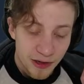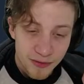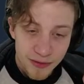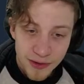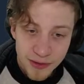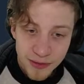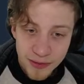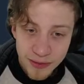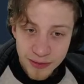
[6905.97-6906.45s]
of
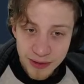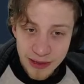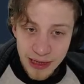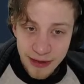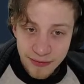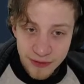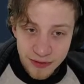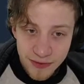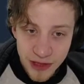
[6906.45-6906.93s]
you
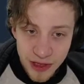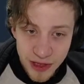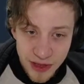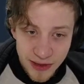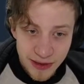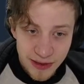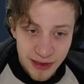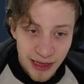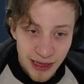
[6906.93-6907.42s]
have not
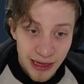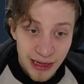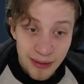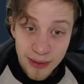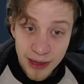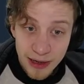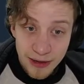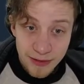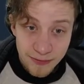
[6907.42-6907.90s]
wishlisted the
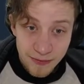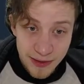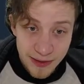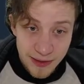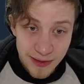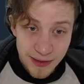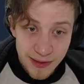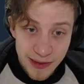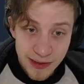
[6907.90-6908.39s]
game and if
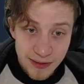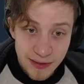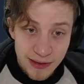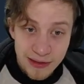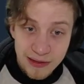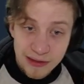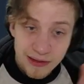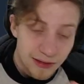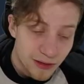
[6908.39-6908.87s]
things
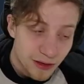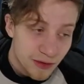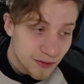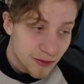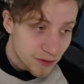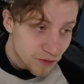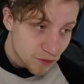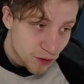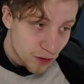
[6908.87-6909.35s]
interesting, this is a lot
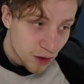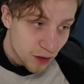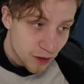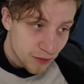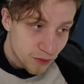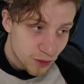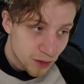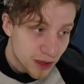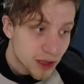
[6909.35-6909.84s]
of the
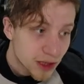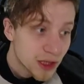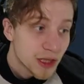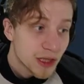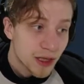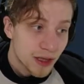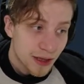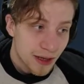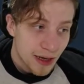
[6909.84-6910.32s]
old footage.
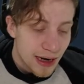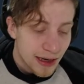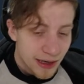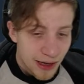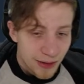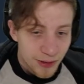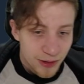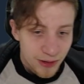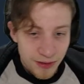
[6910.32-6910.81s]
Right
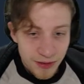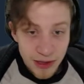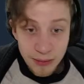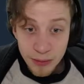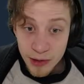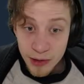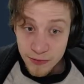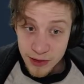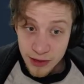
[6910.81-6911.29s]
now on the
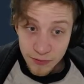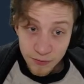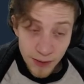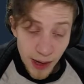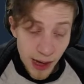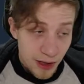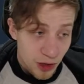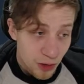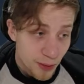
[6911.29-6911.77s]
stream, we have seen
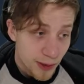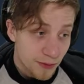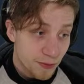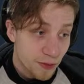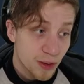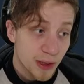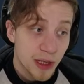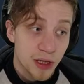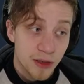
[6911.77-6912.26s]
way newer
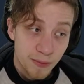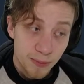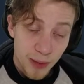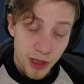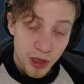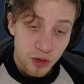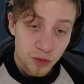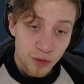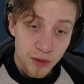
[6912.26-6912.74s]
footage,
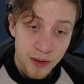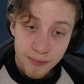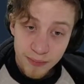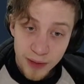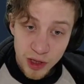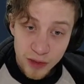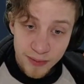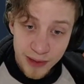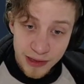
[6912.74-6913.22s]
much cooler,
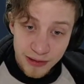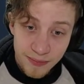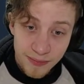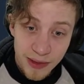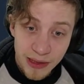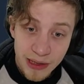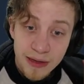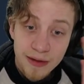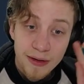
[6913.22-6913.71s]
much better.
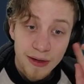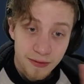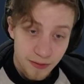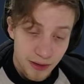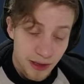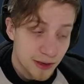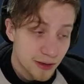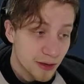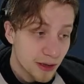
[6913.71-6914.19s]

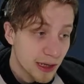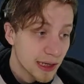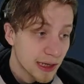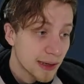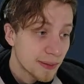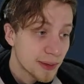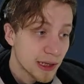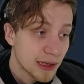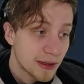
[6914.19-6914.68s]
It's gonna
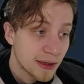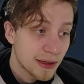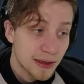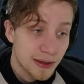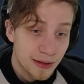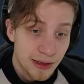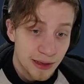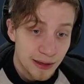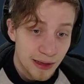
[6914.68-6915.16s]
get
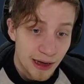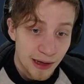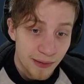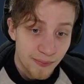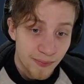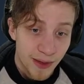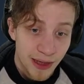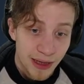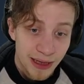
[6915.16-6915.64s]
updated in
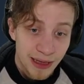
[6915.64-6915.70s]
time,